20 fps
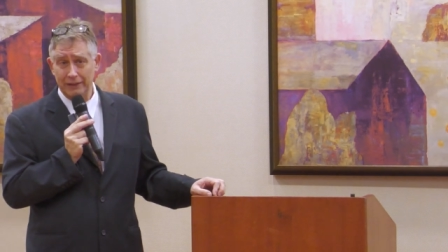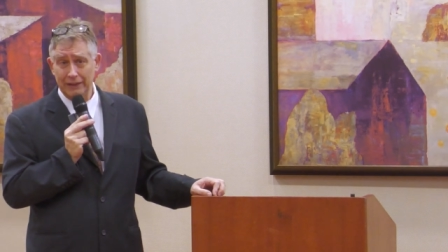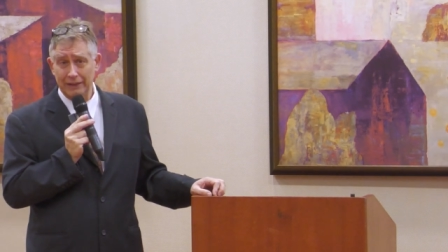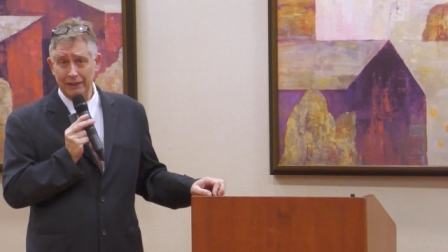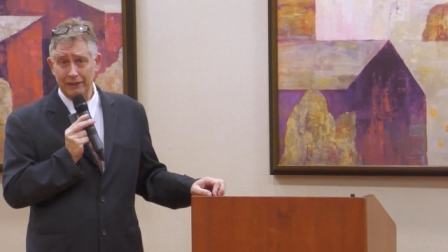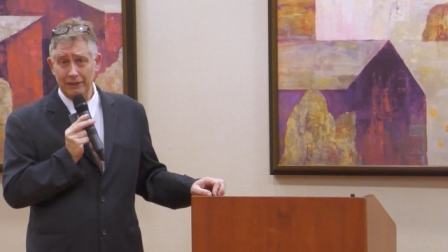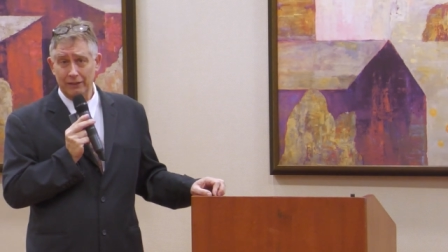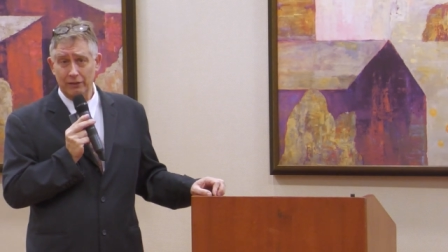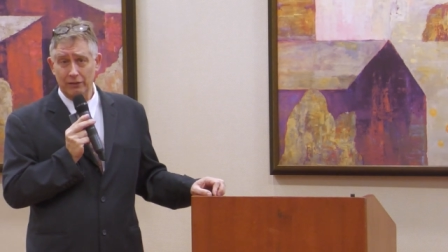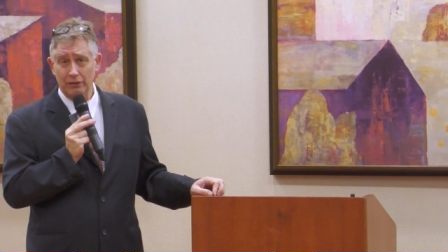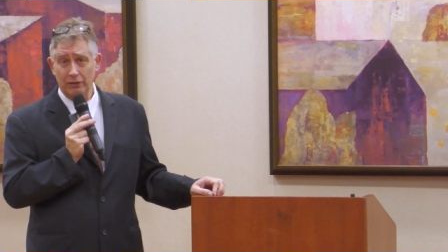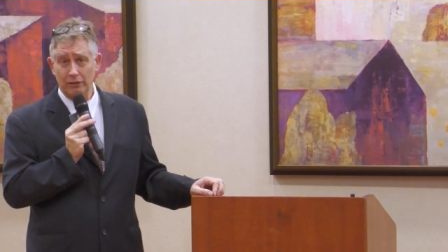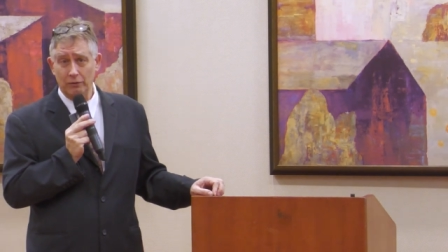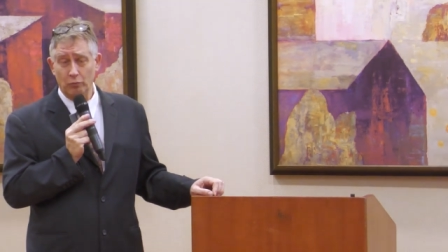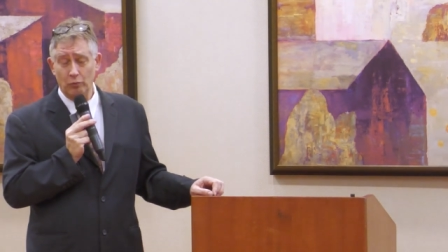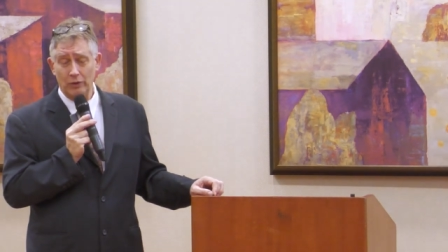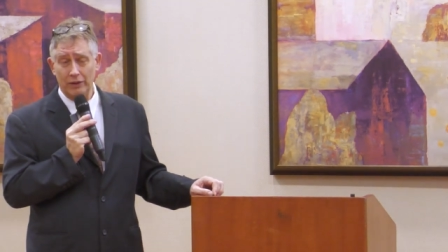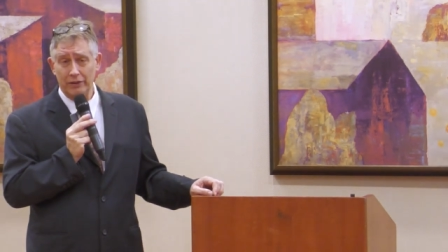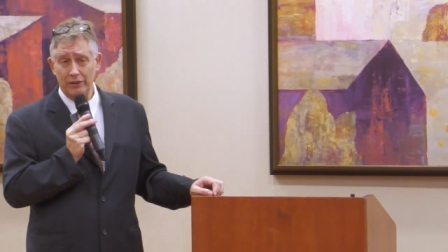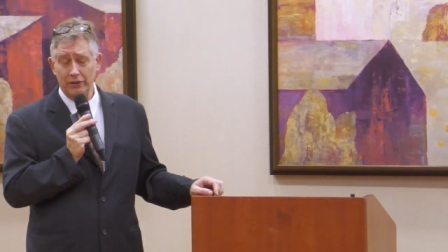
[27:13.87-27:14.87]
and
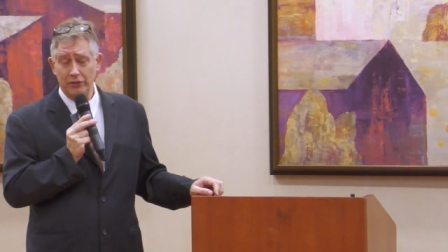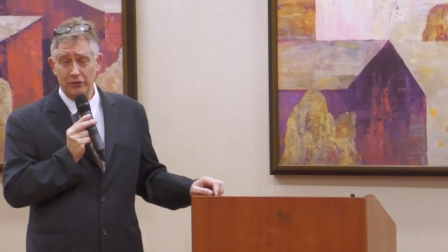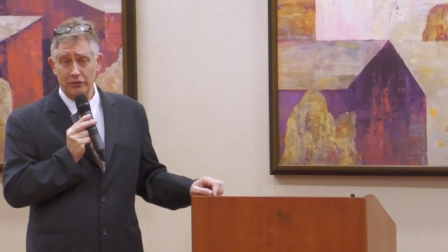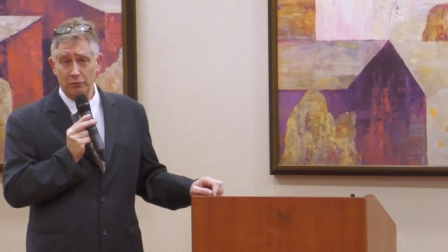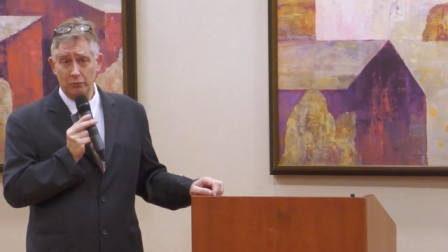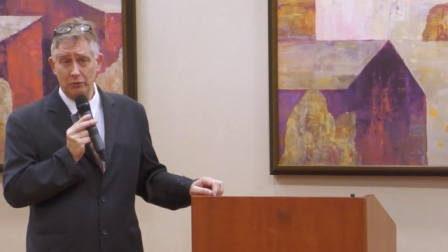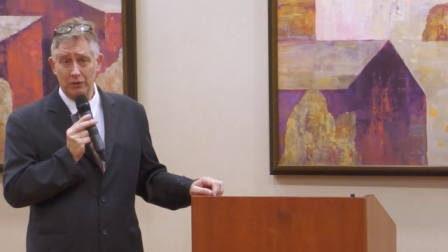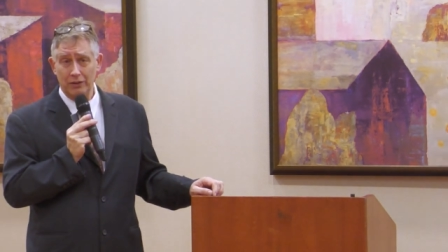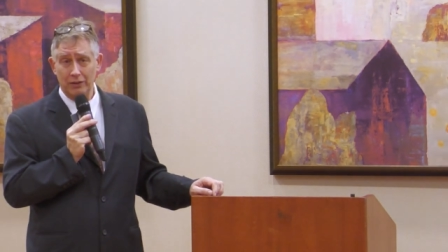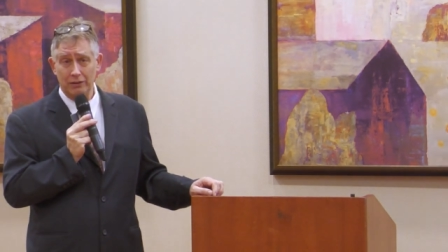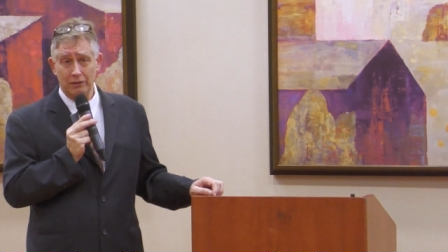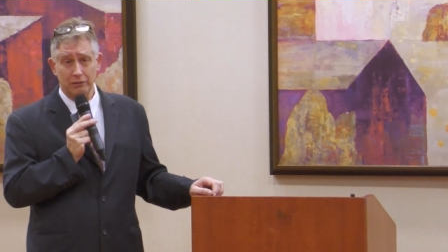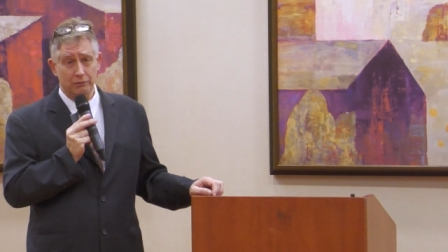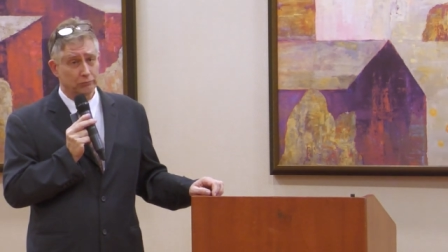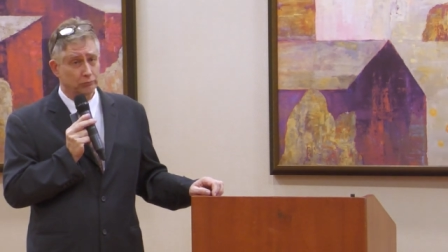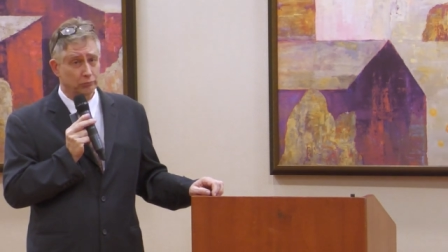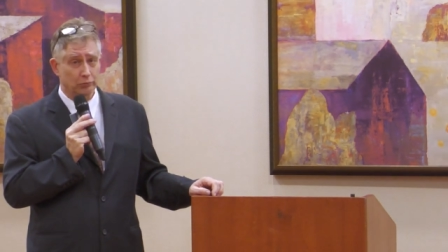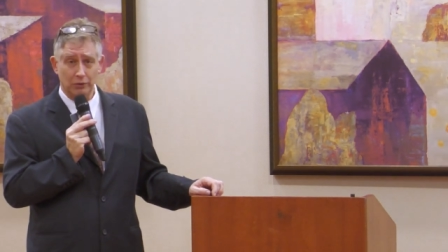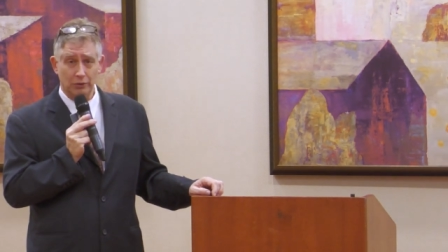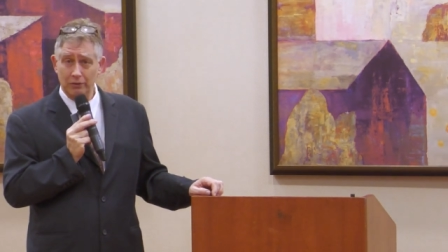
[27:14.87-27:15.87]
whether those work,
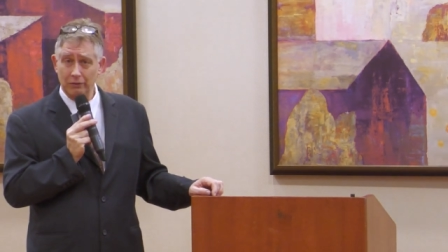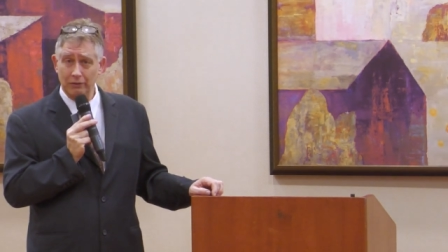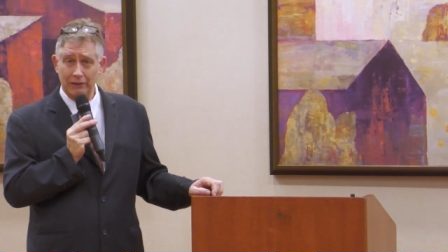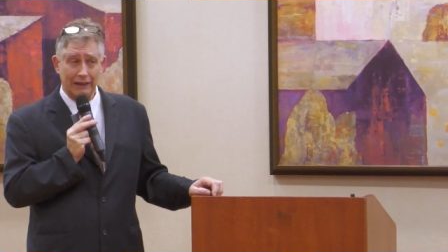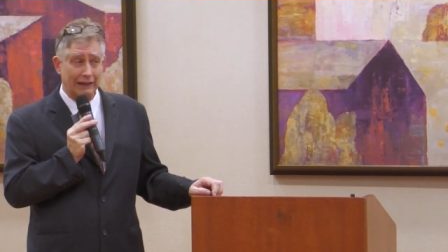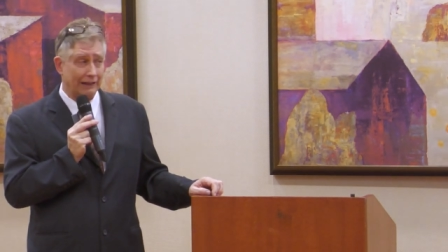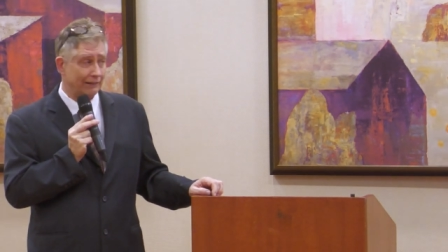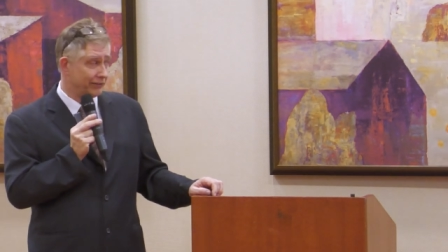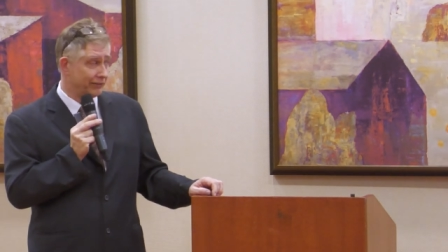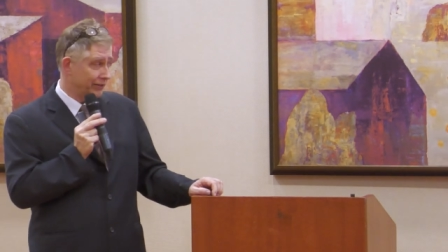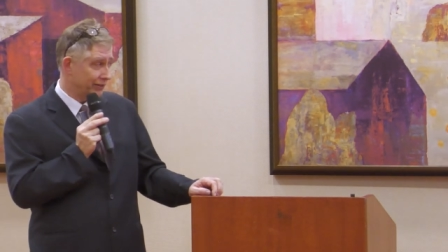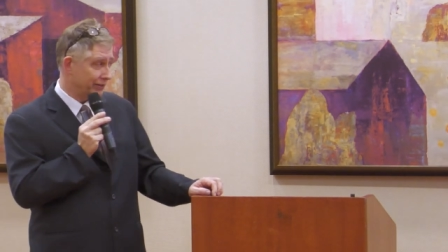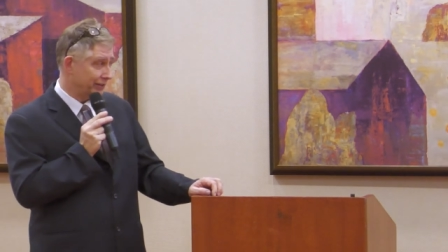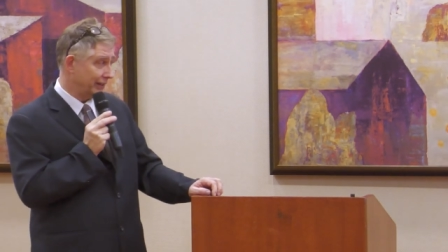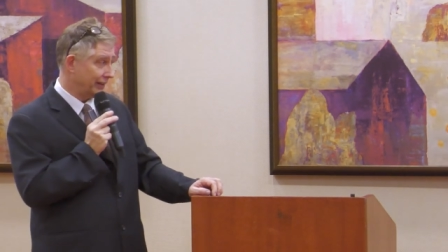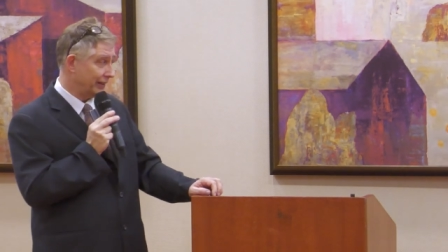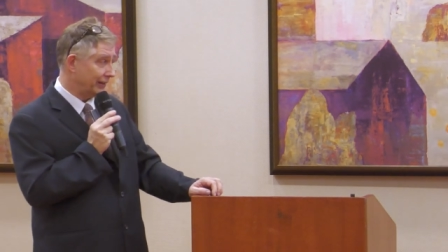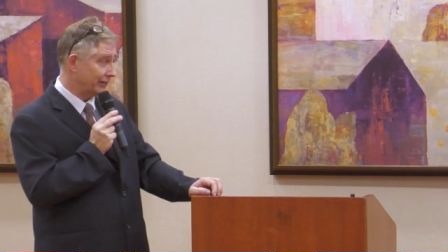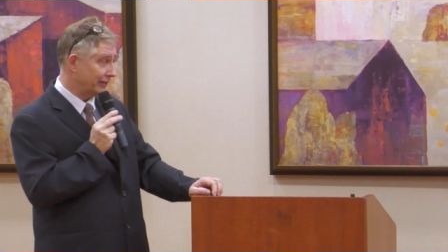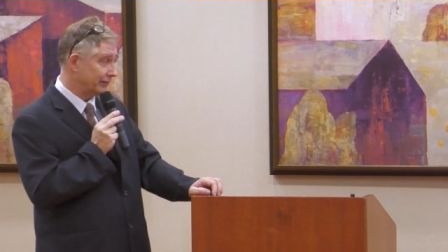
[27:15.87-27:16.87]
we'll have to
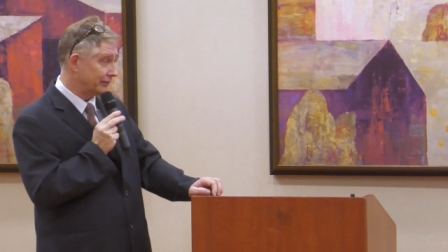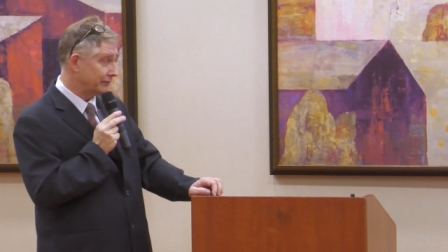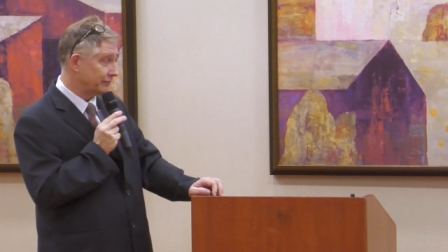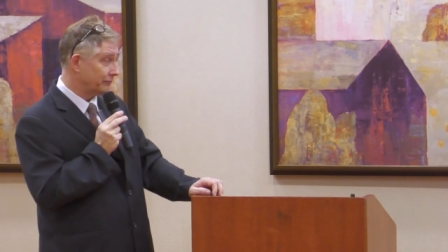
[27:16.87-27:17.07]
see.